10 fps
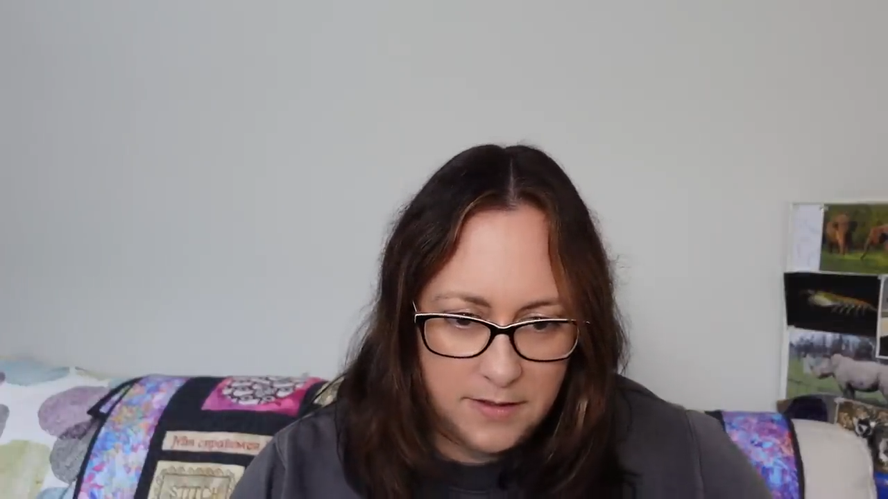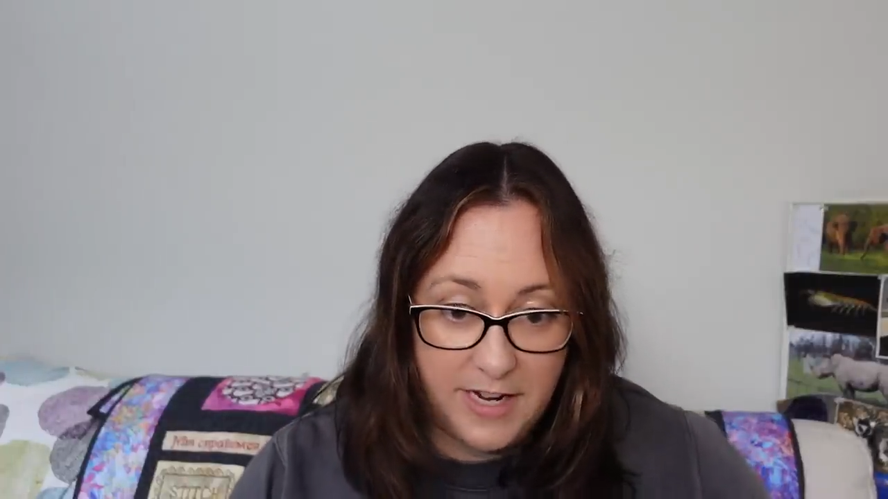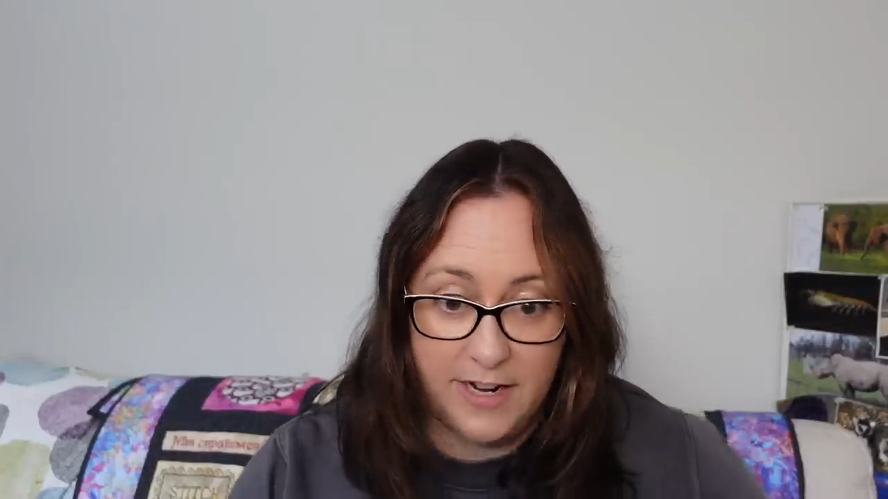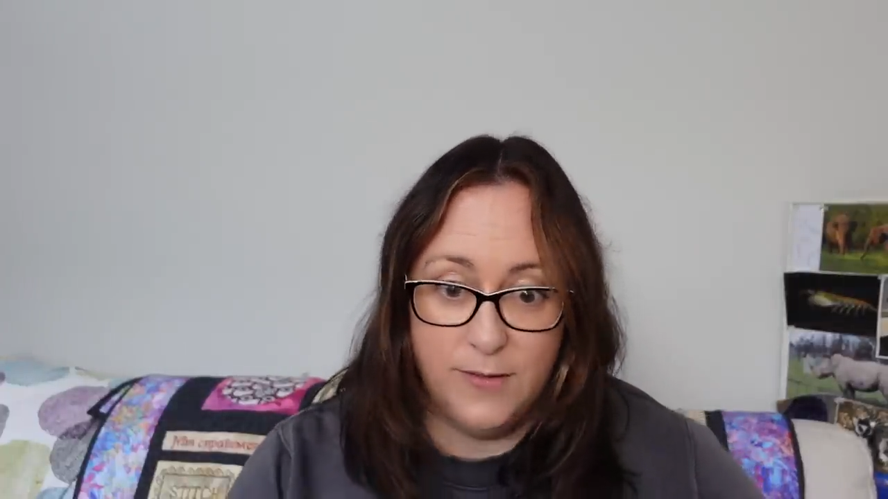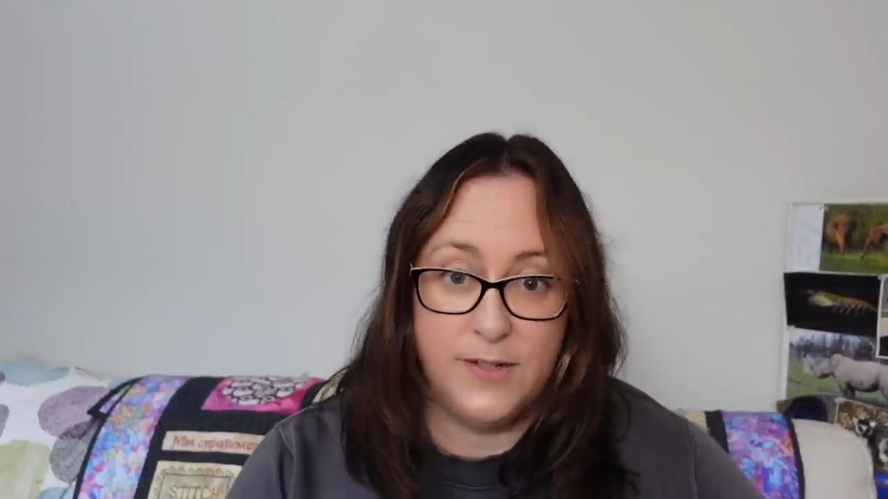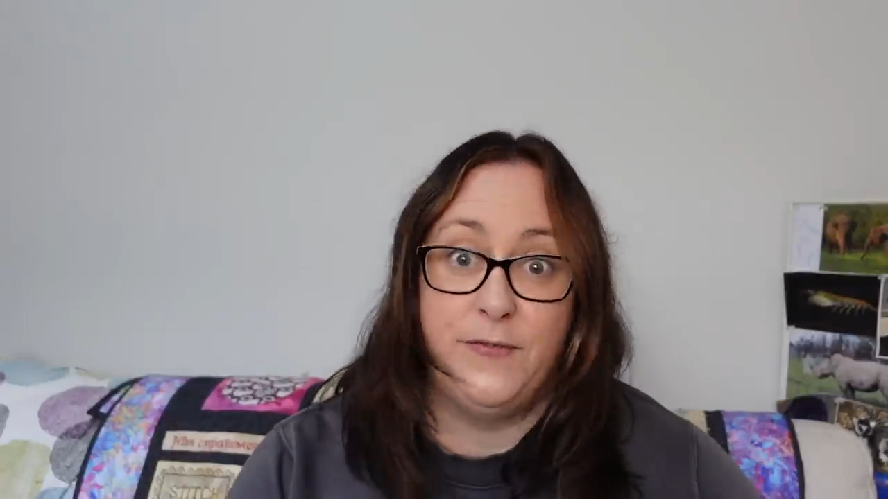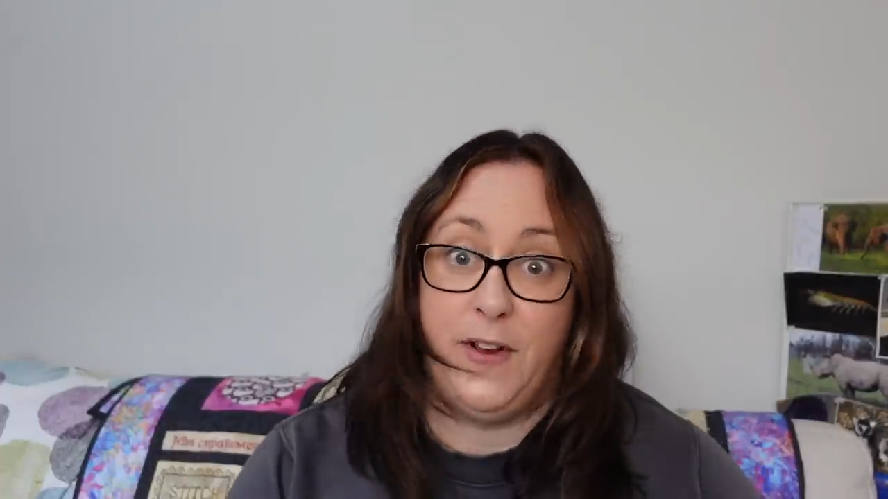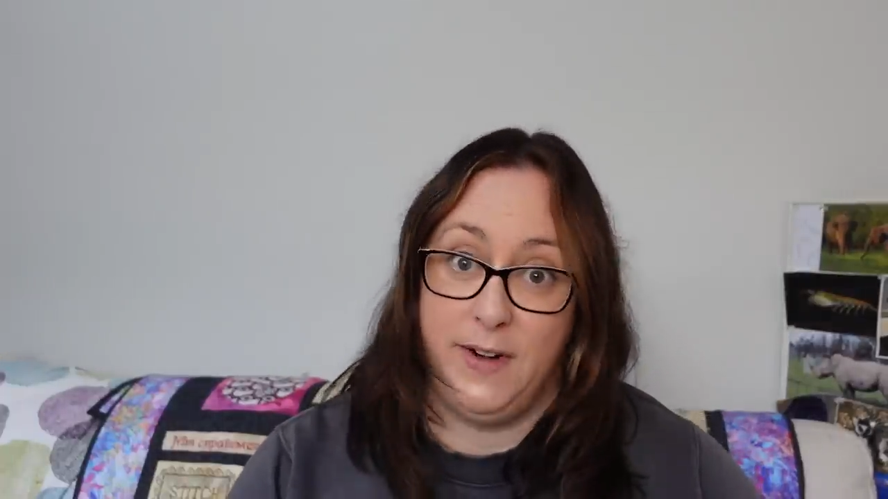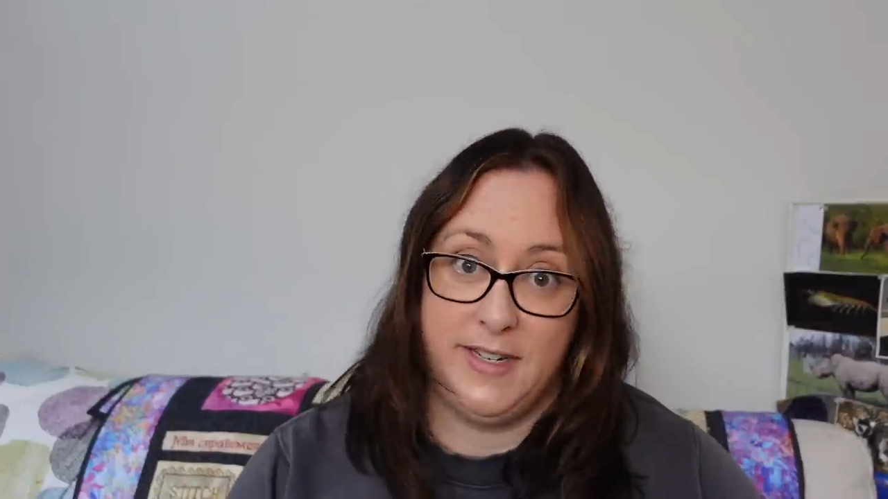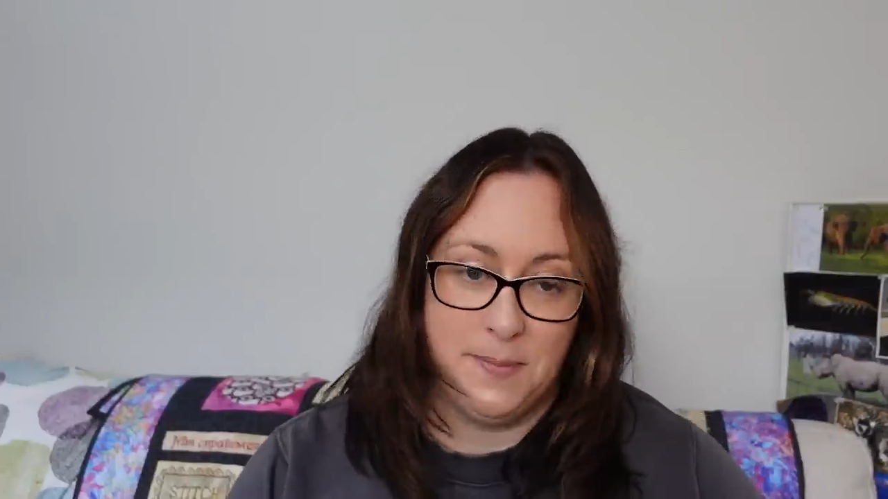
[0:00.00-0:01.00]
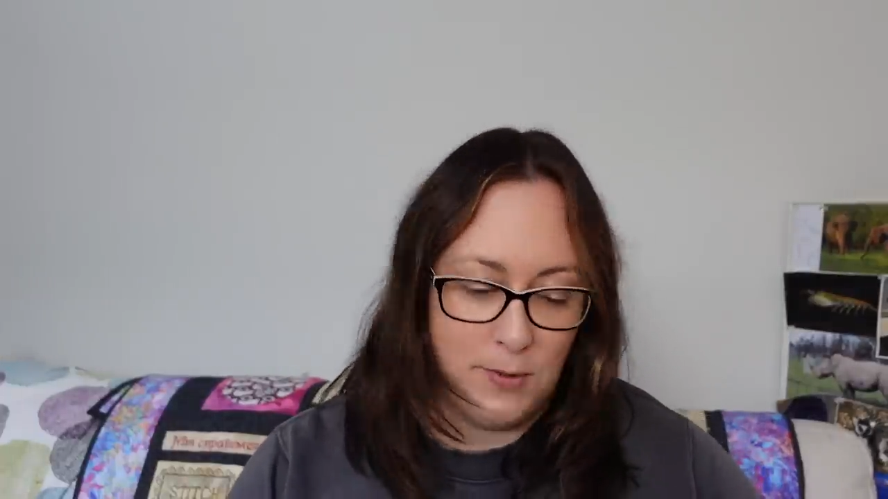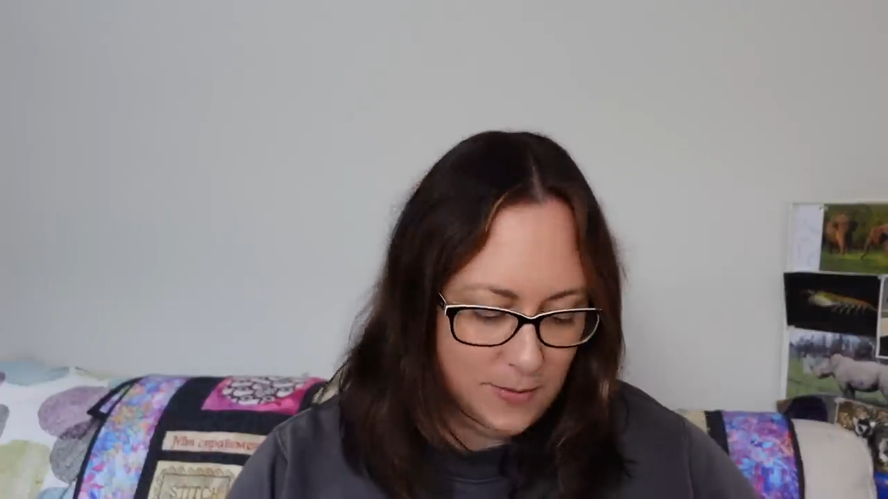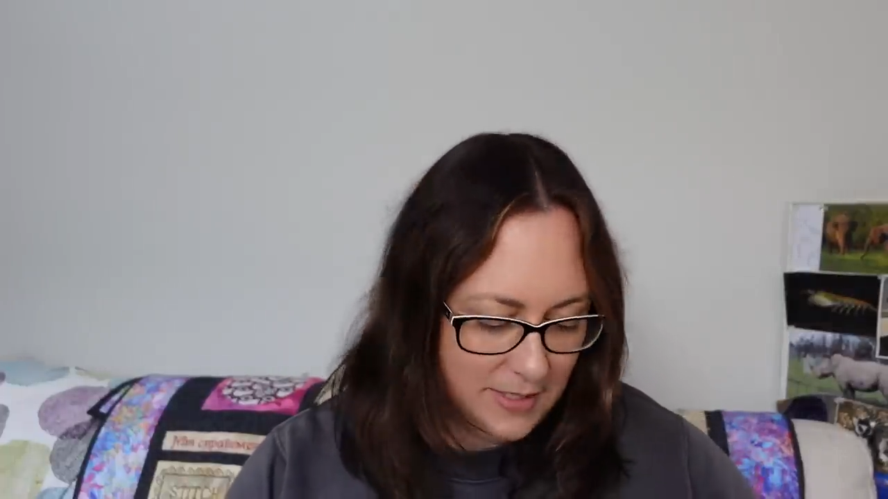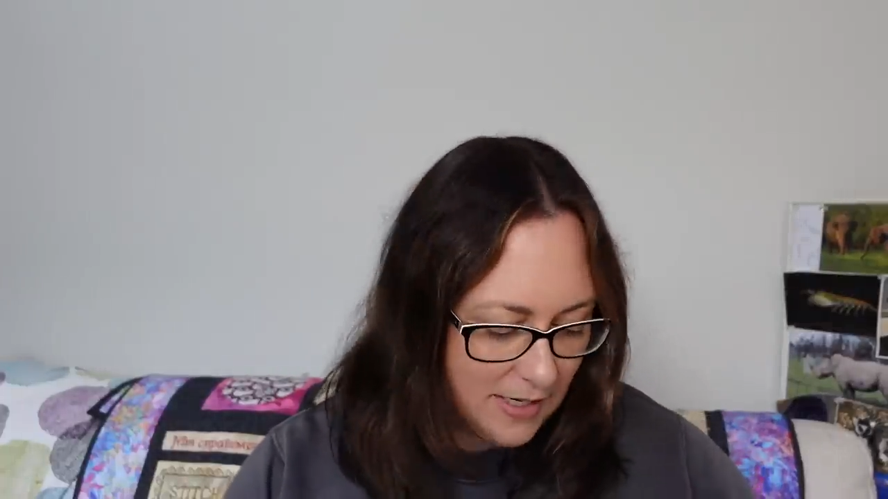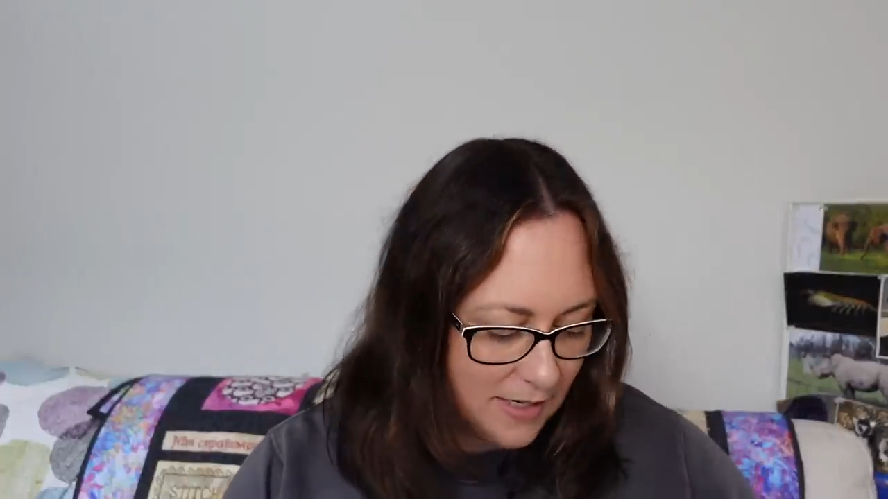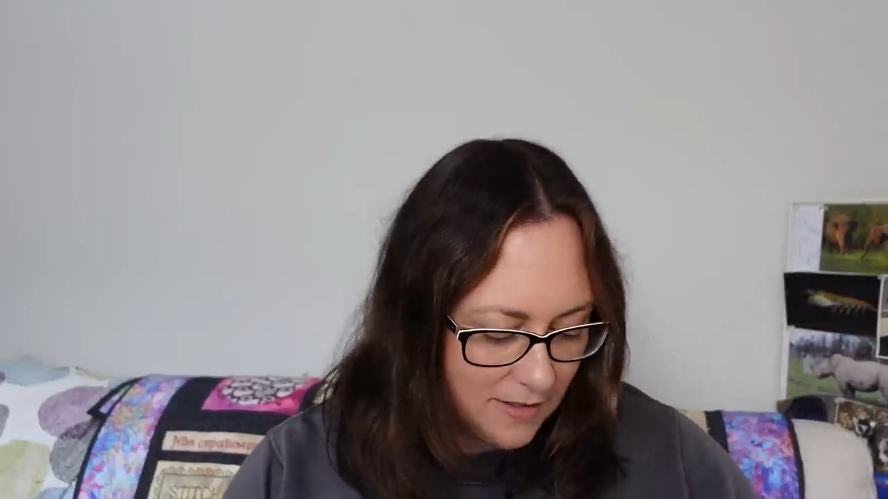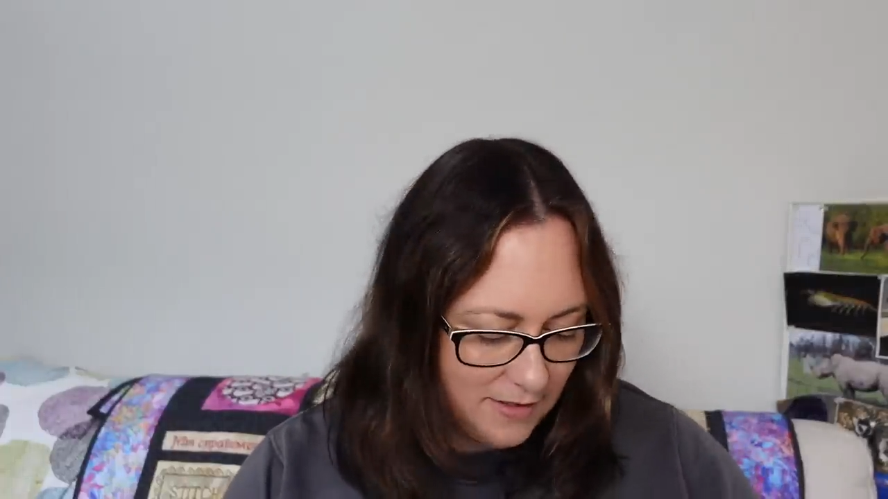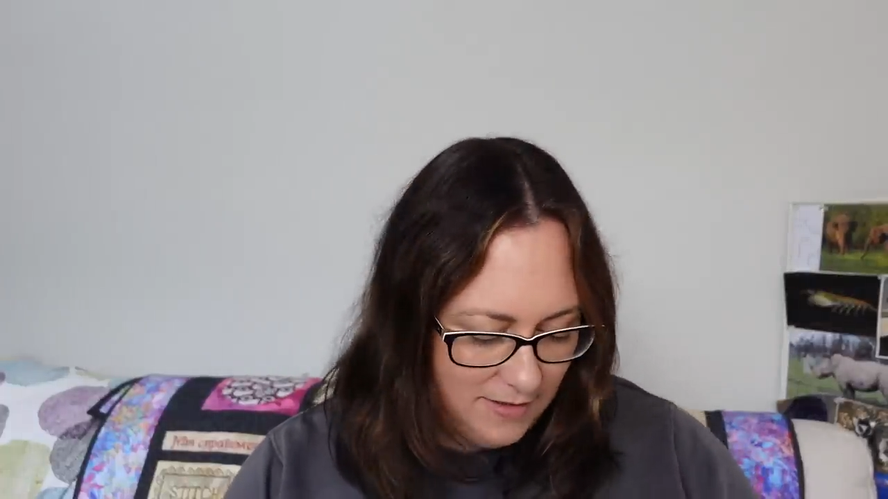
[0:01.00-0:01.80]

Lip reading: it was a very small start,